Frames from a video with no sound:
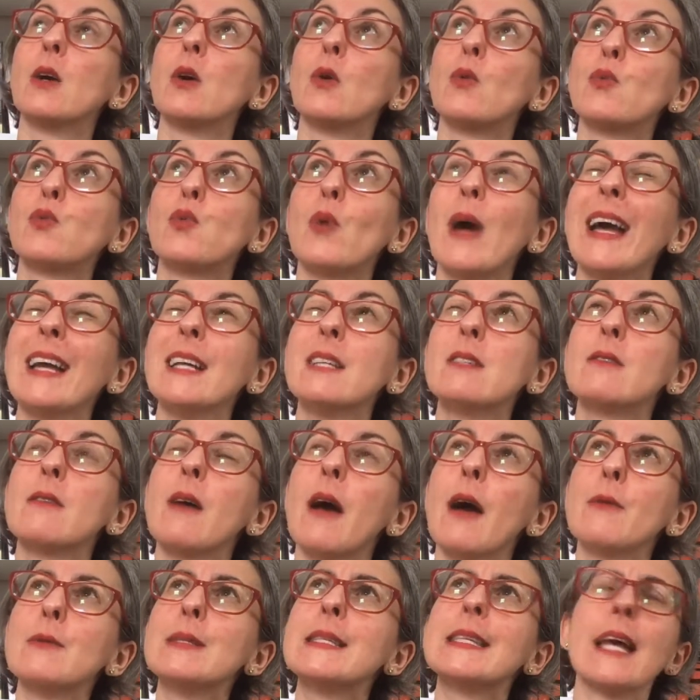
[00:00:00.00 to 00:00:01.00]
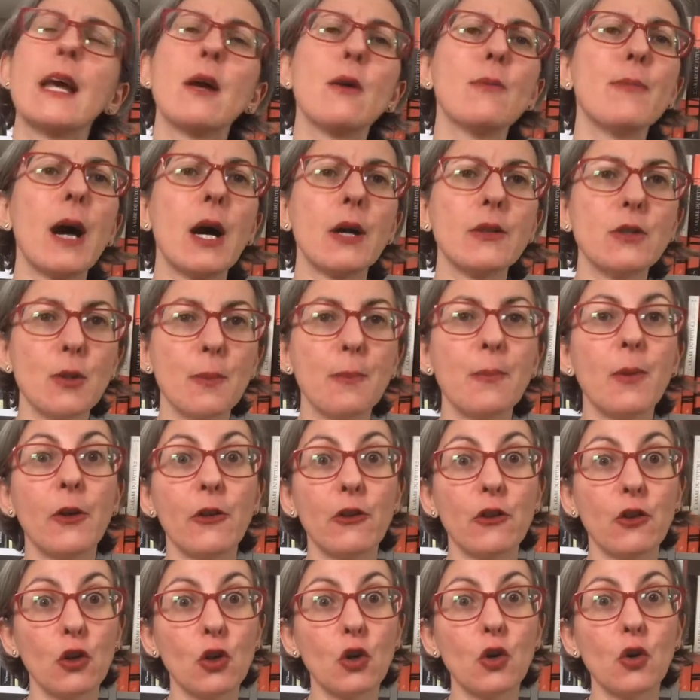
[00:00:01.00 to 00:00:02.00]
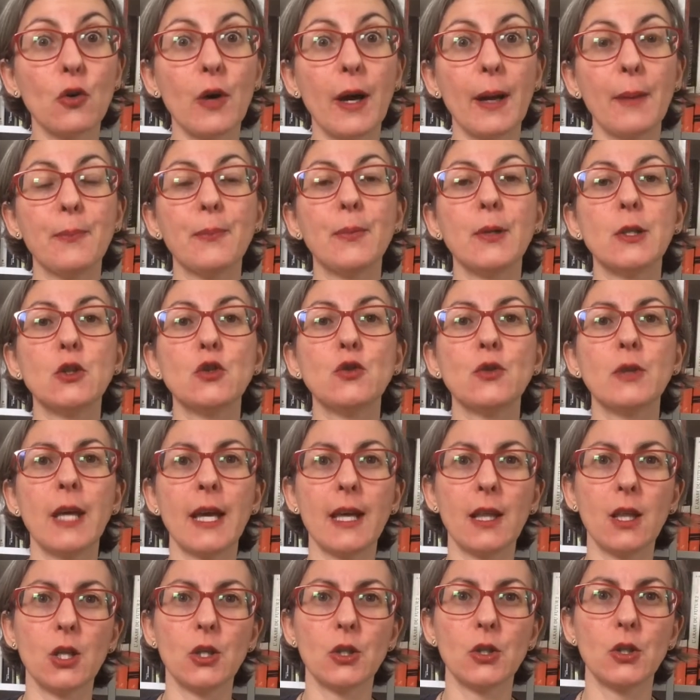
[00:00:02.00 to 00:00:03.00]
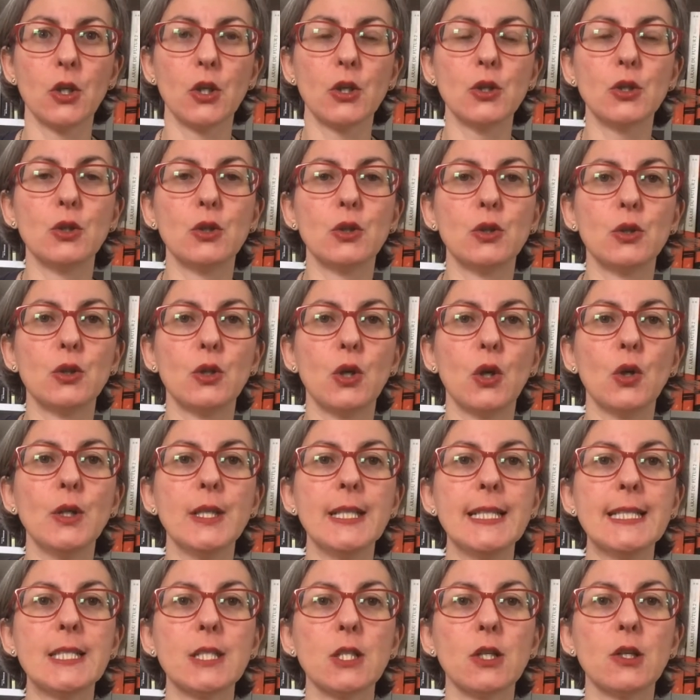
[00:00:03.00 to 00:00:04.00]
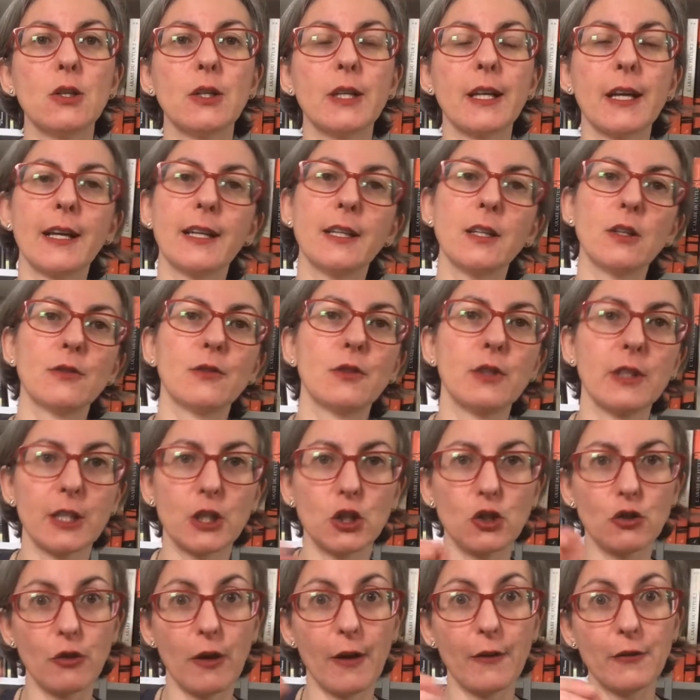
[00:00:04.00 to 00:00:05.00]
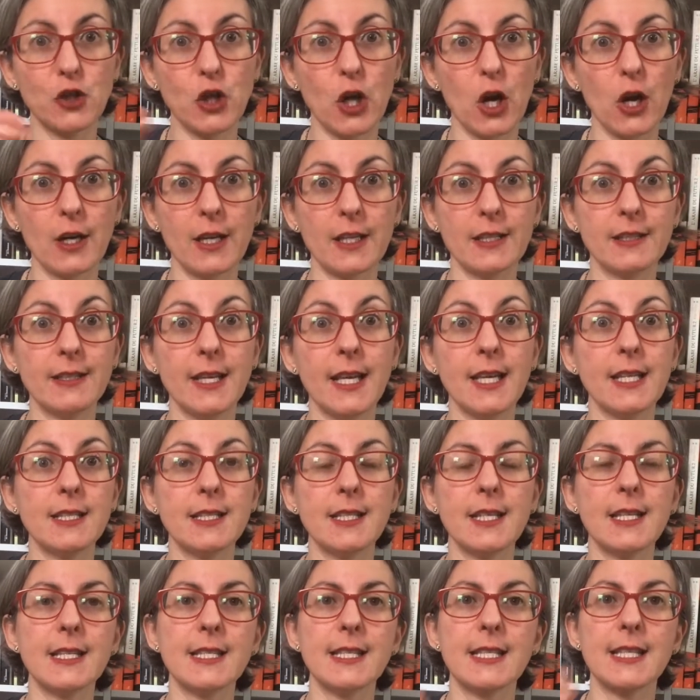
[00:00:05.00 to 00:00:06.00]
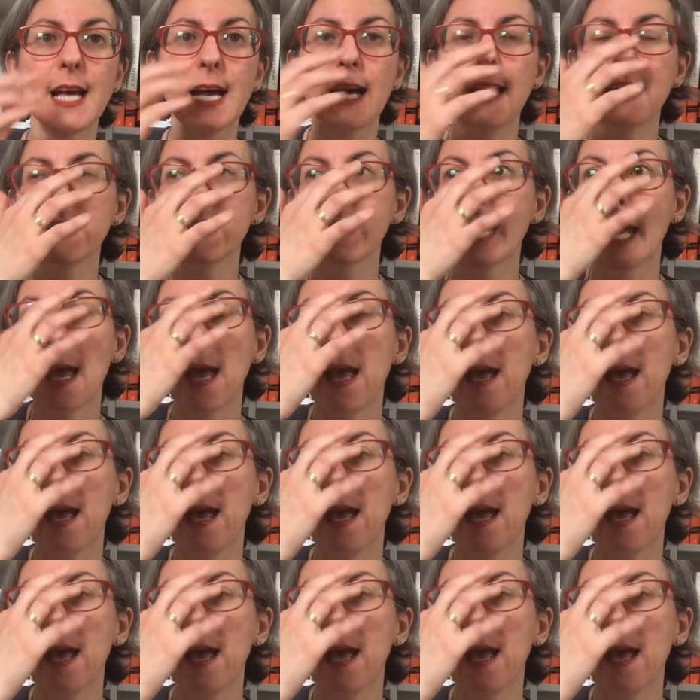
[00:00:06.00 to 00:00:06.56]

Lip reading: I would say about a month ago, I put together a little kind of like craft chocolate tasting set.